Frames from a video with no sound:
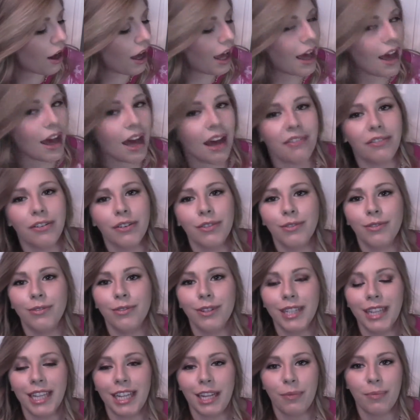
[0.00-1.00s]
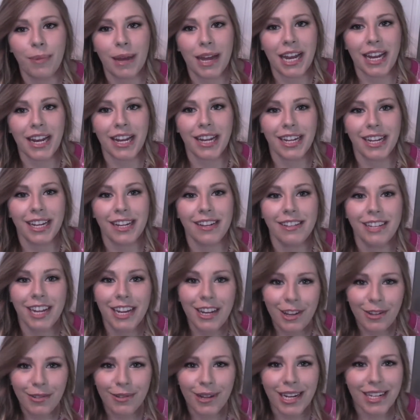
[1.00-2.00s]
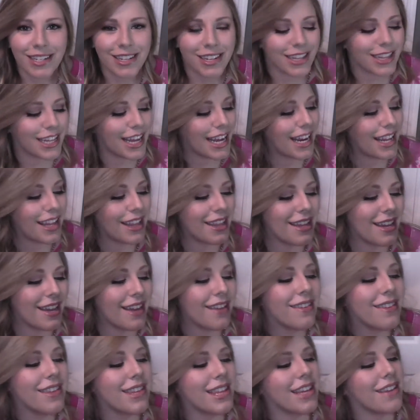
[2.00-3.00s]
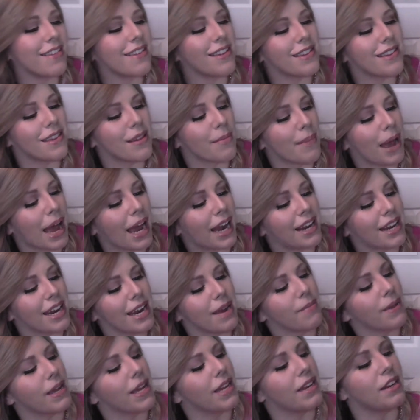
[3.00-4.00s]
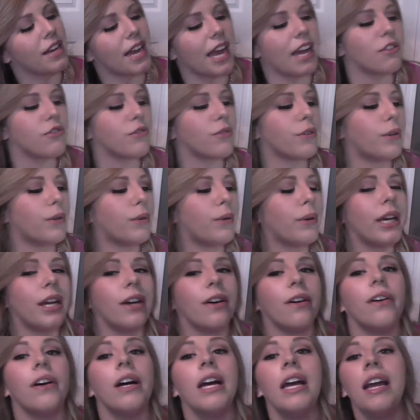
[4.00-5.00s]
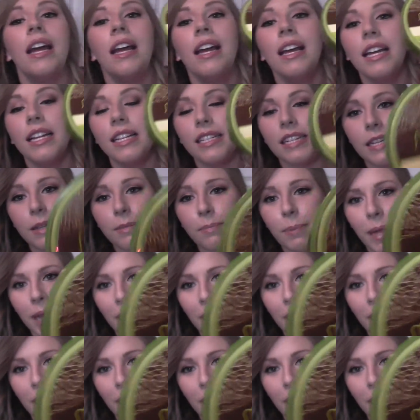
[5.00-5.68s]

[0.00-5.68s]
have really been continuing to like this. This is the Macadamia Natural Oil Deep